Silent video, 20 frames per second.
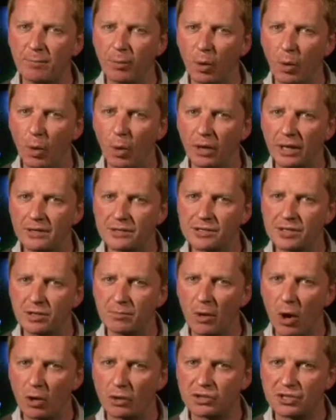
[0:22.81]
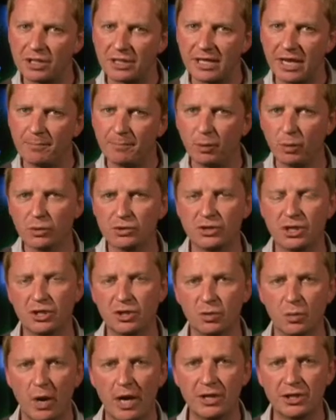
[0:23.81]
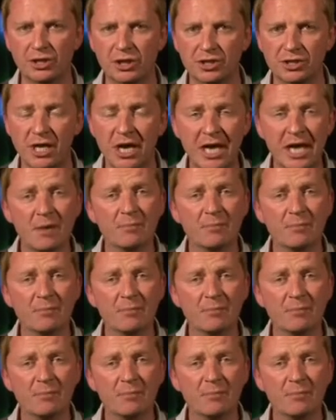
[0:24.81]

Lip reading: ball into the box in dead ball situations,